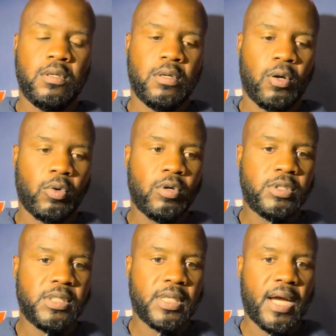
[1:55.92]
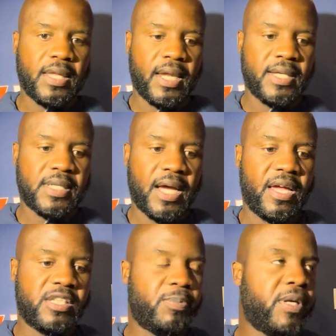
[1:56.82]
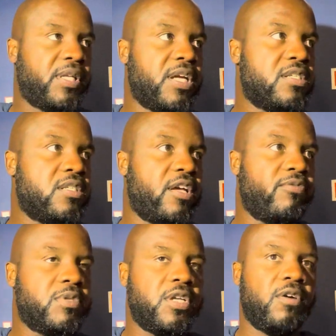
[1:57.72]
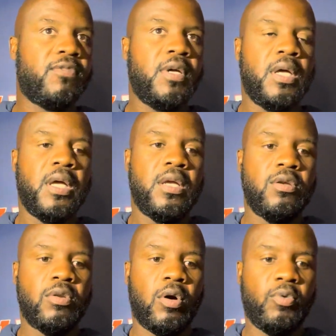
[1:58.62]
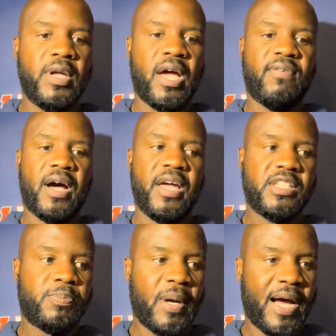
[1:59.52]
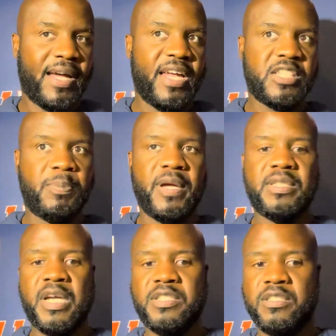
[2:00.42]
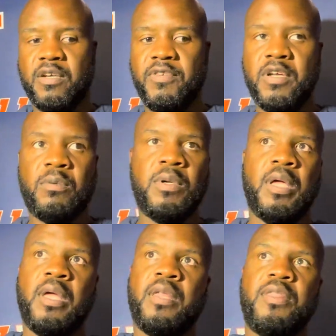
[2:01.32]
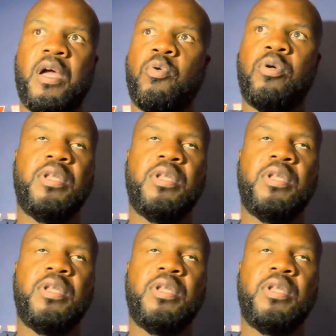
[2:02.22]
You know, Rosie's a guy that has high expectations of himself. You know, we have high expectations of him. There will